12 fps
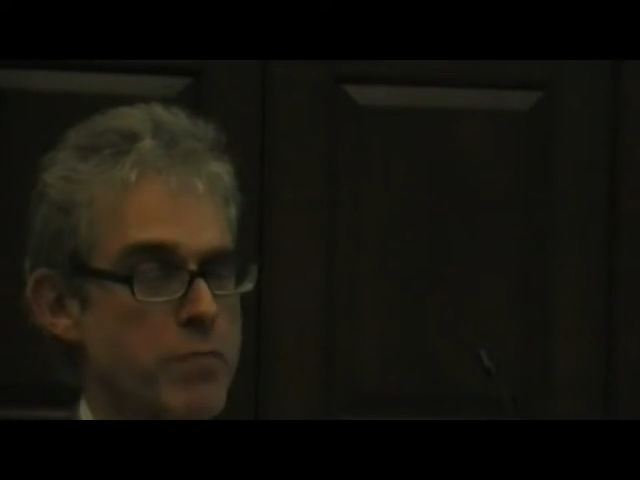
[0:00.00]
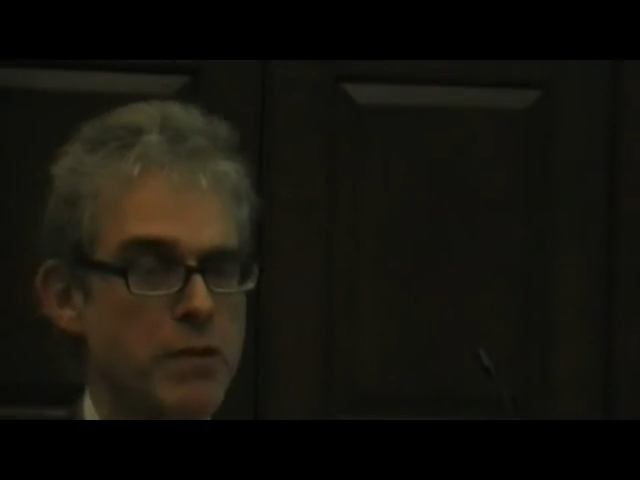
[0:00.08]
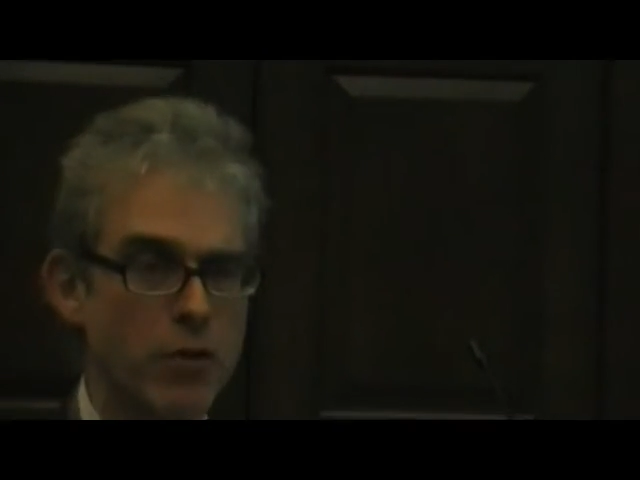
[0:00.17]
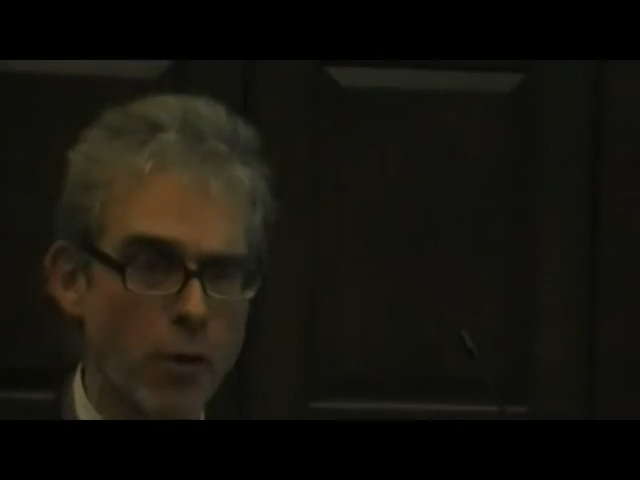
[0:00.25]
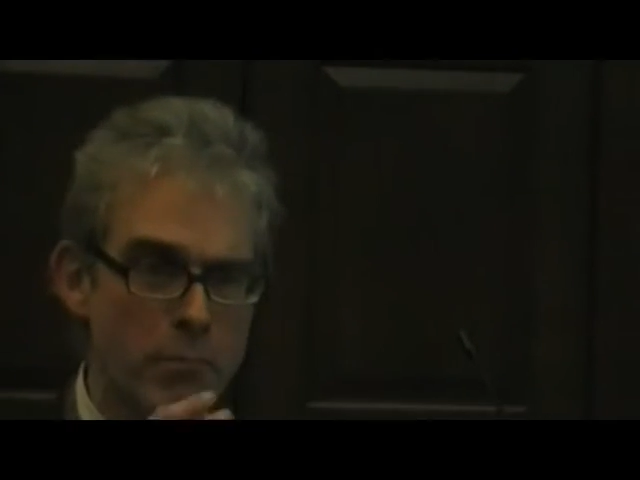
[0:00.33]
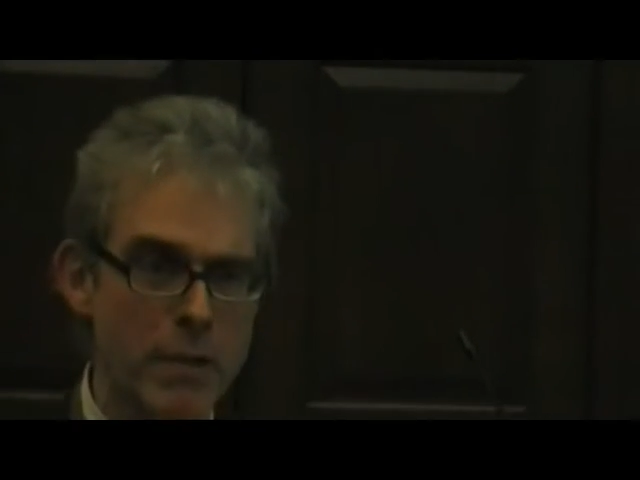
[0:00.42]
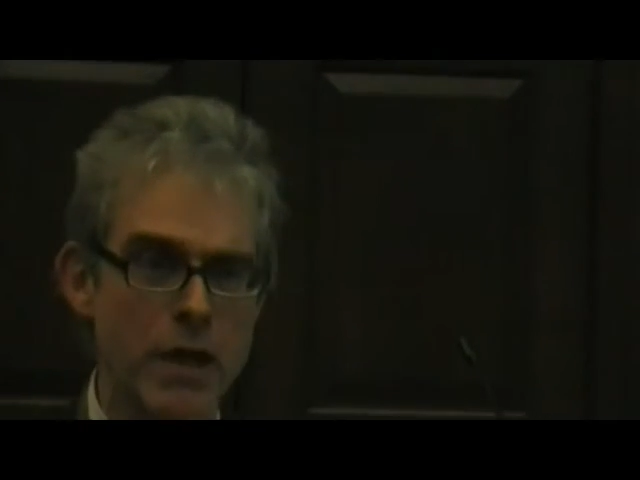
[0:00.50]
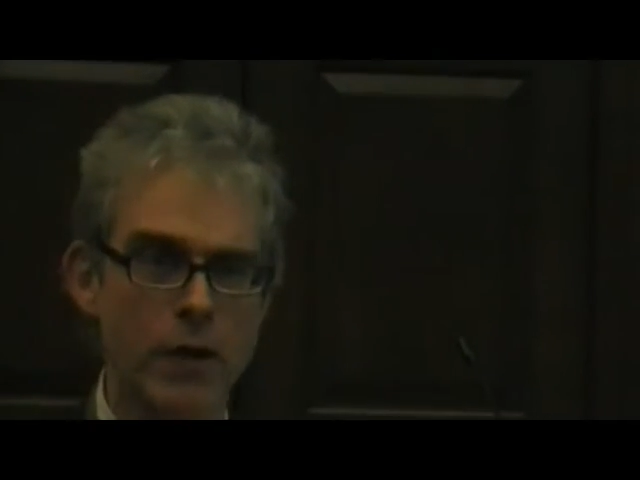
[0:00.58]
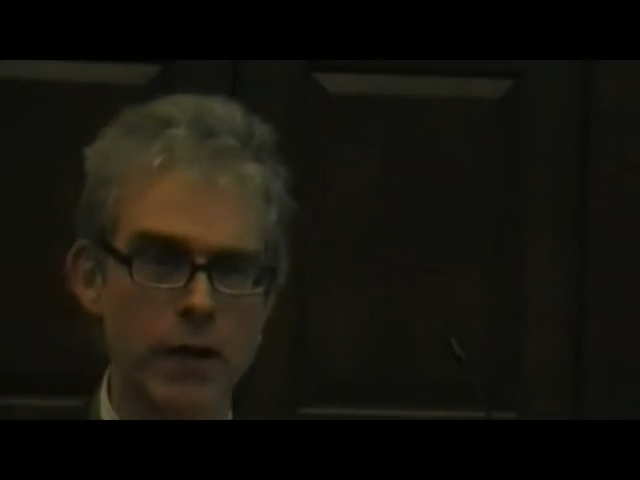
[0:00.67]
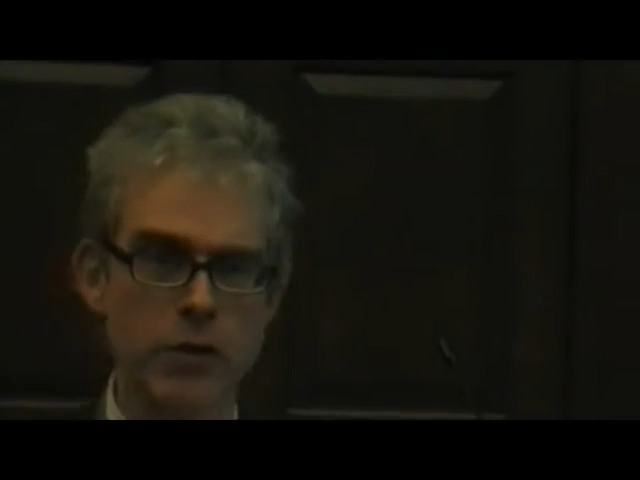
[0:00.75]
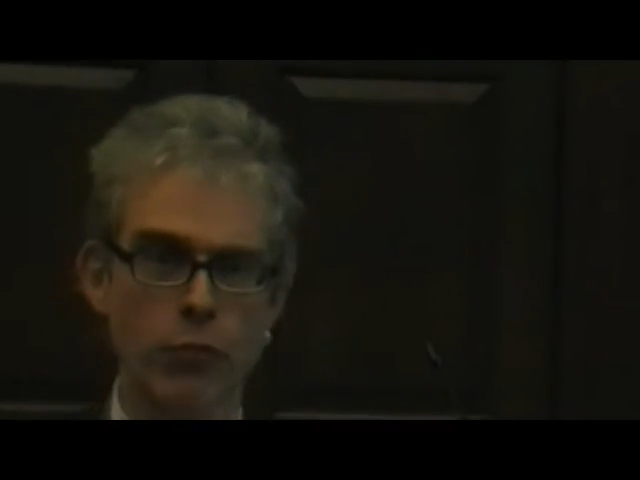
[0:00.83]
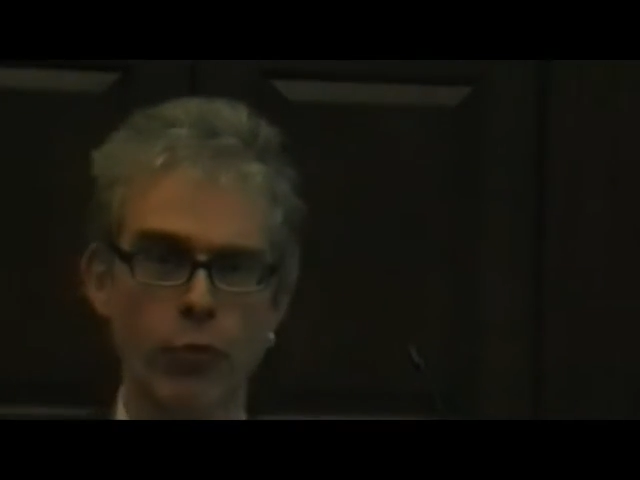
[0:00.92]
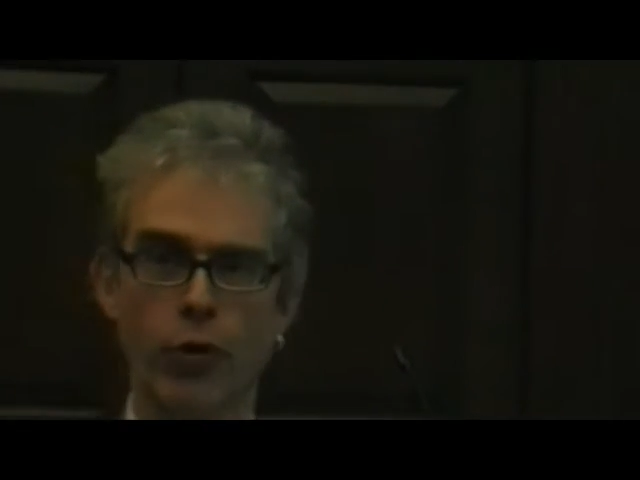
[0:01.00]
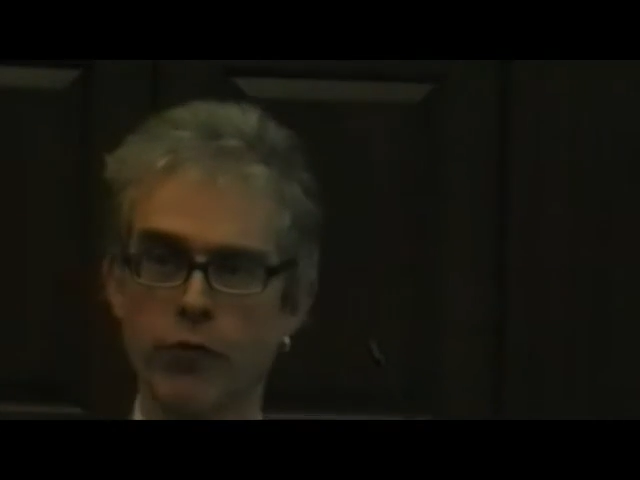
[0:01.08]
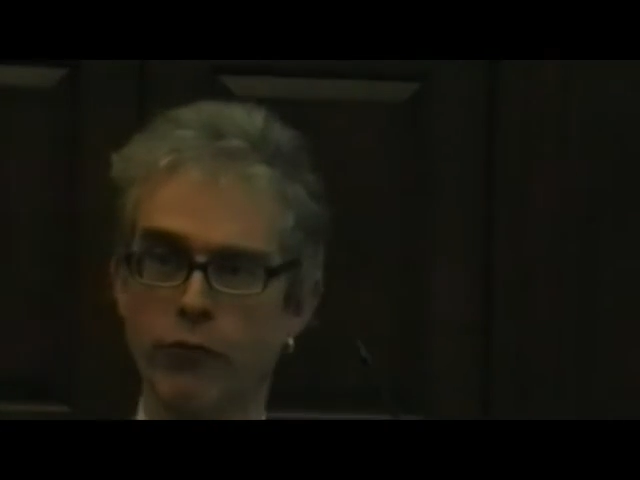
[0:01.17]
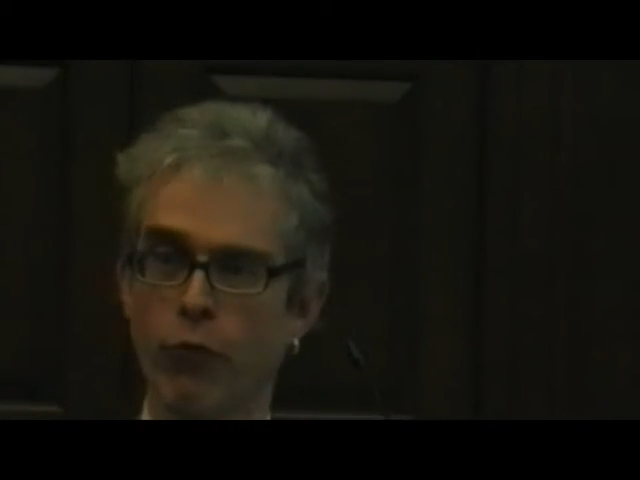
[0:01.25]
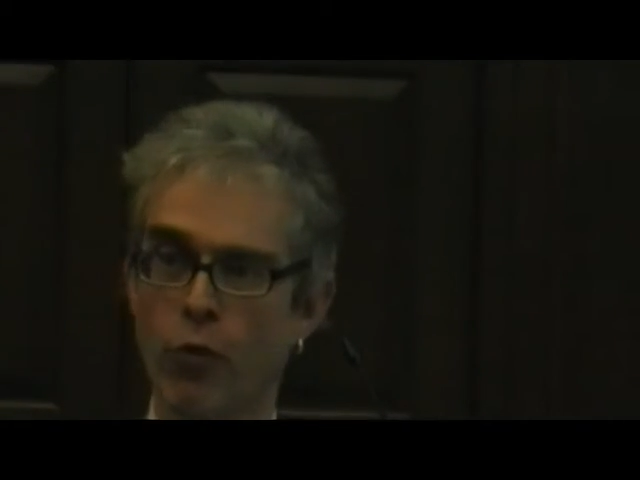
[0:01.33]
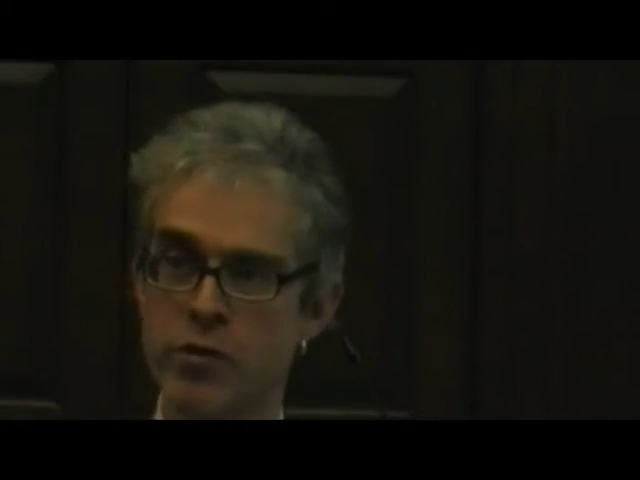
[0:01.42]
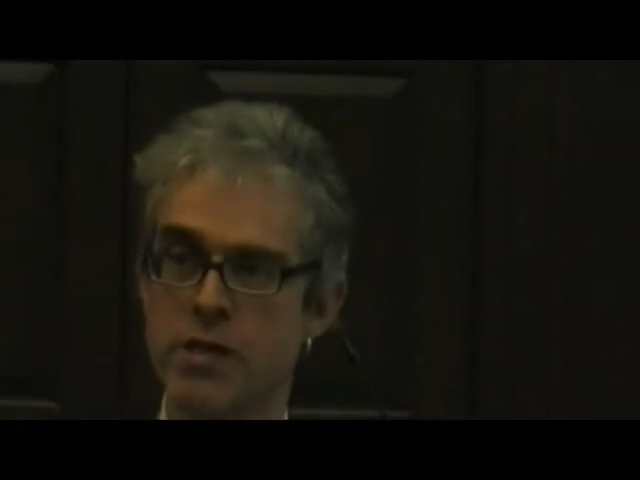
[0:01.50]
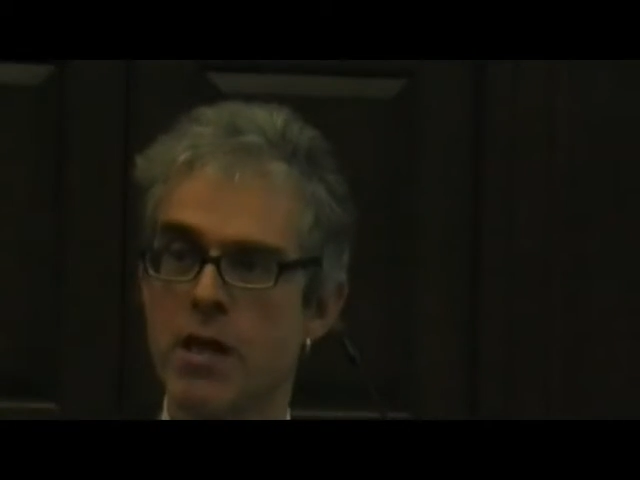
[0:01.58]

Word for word: but not merely the workforce,